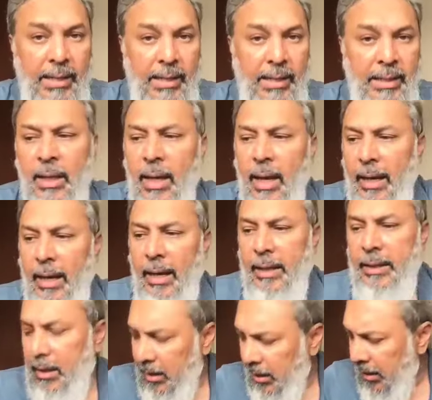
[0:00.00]
idea. I
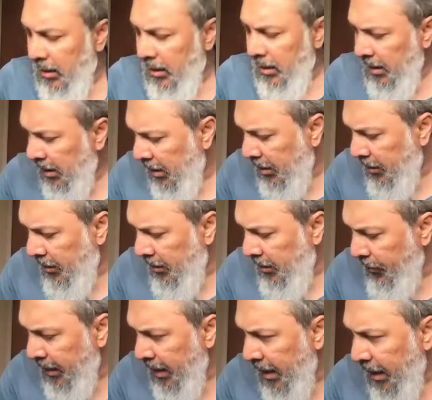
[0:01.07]
think
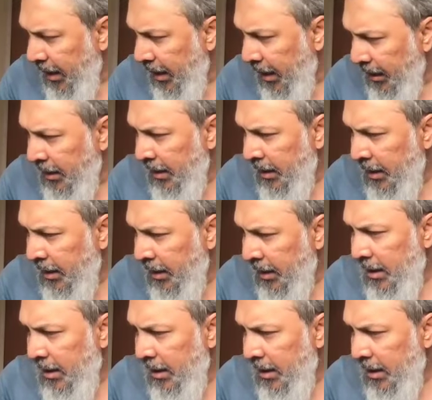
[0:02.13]
we can,